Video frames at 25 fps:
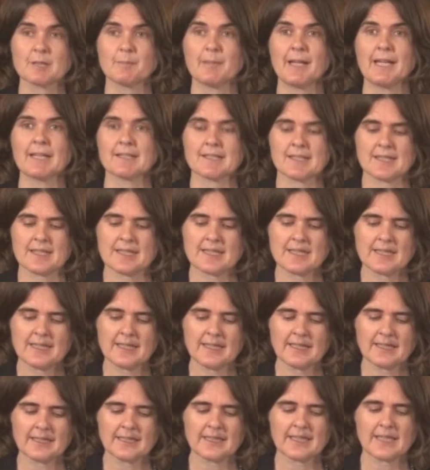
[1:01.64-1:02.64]
to the
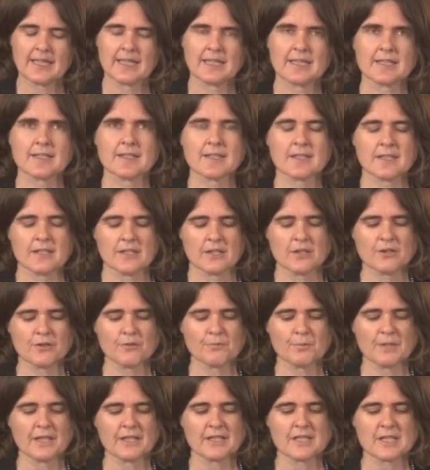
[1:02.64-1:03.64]
Palestinian case
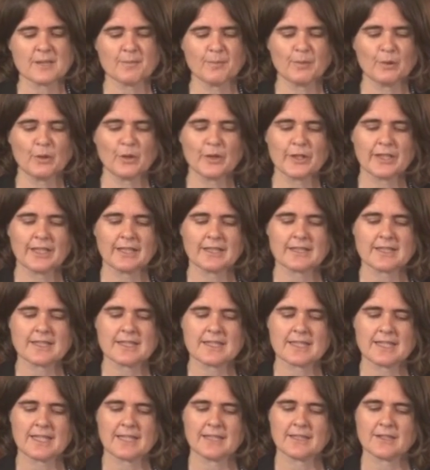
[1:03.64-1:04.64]
to explore the
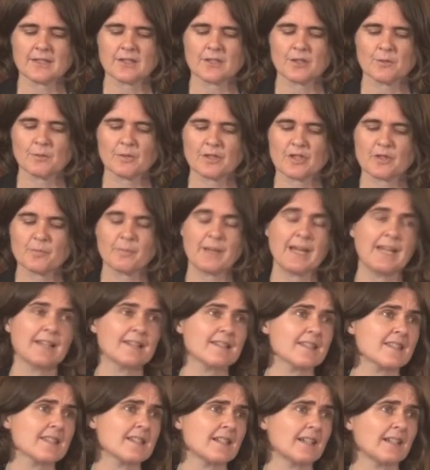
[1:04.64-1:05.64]
extent to which
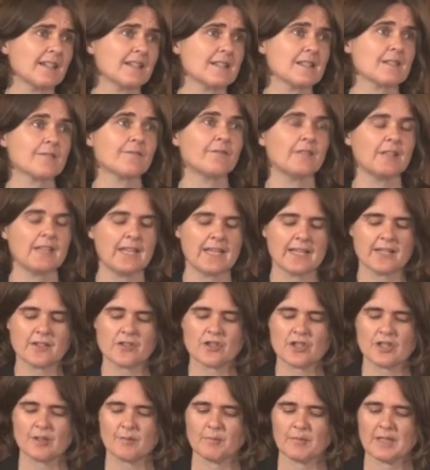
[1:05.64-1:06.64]
Palestine's
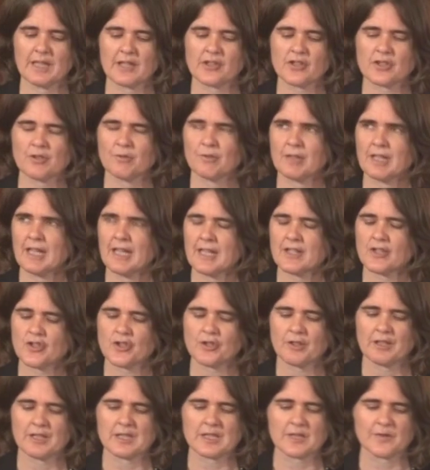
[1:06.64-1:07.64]
flagship national cash
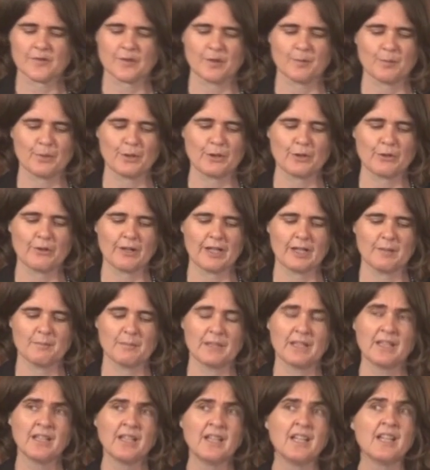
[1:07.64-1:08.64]
transfer
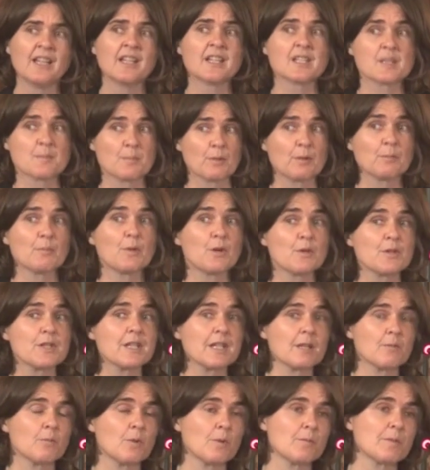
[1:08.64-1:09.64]
program is
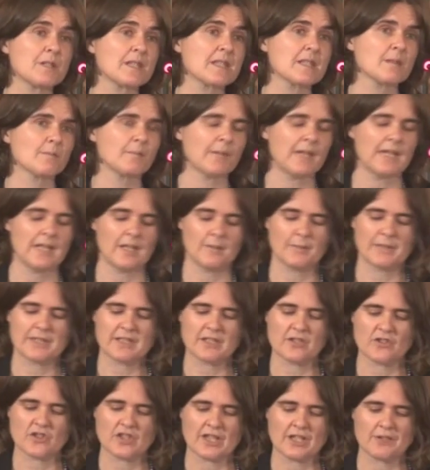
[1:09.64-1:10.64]
promoting women's
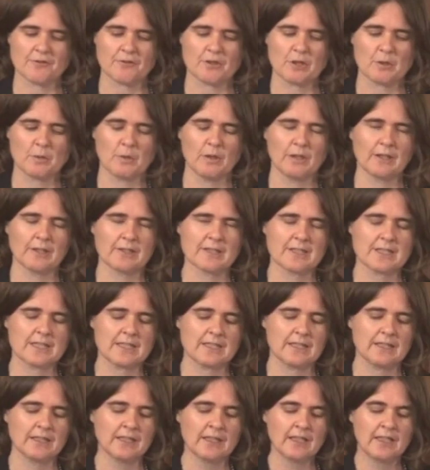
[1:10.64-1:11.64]
empowerment and gender
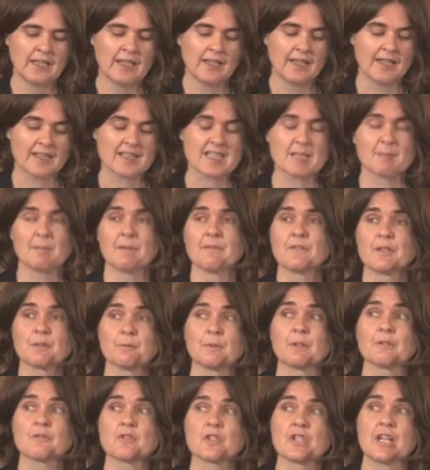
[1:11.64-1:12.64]
equality and some of the
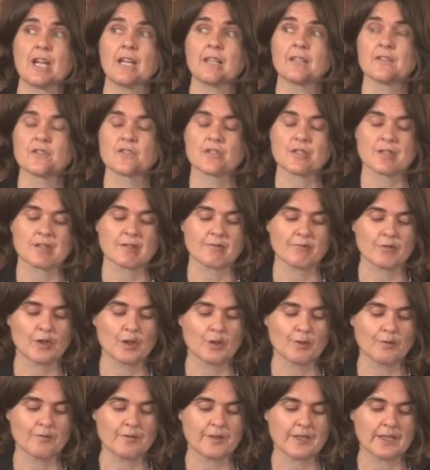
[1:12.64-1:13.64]
real challenges
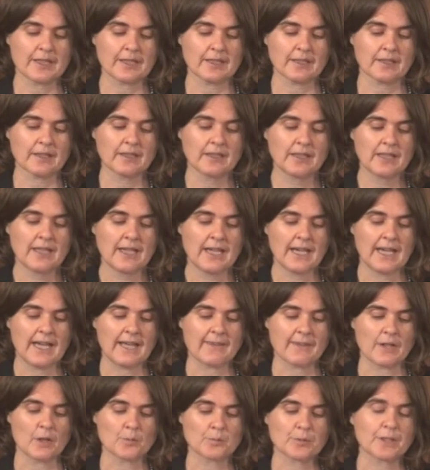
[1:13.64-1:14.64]
involved there.
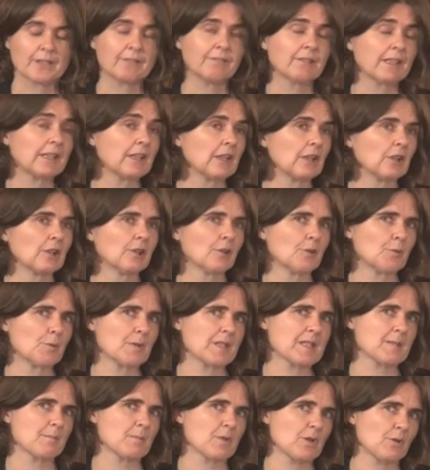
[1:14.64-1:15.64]
And then I'll briefly conclude
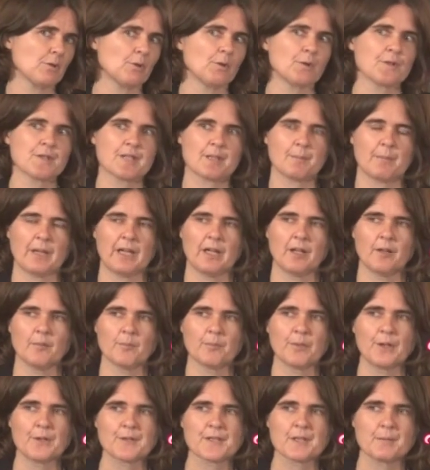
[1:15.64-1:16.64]
with some thoughts
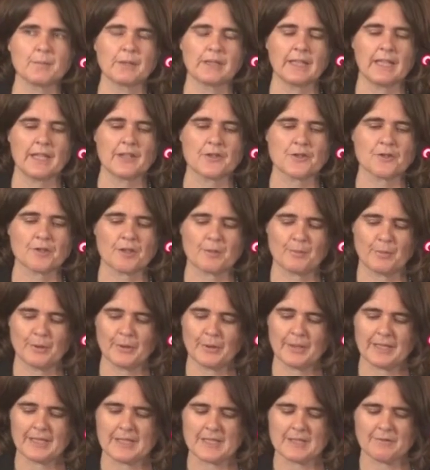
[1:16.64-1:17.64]
about possible entry
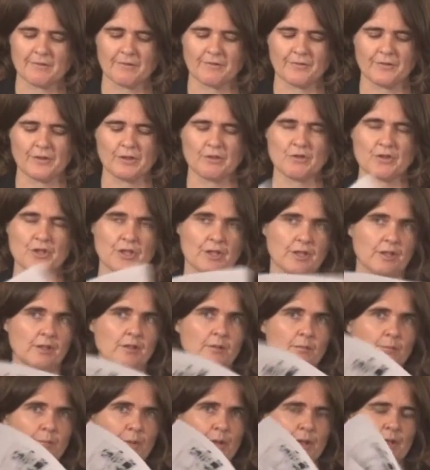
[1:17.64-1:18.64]
points for future
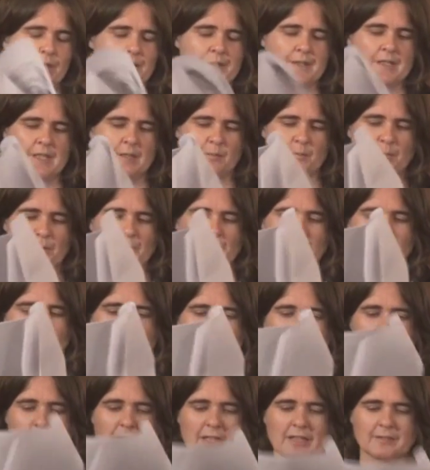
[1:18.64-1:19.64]
policy and
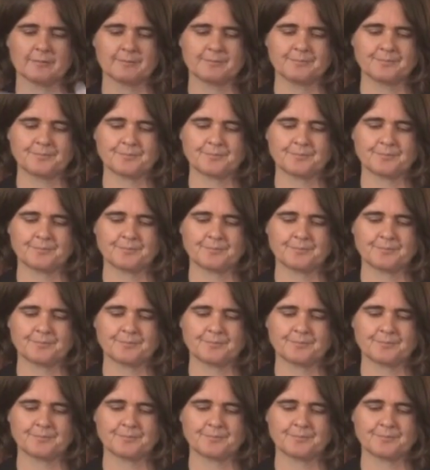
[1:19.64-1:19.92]
programming.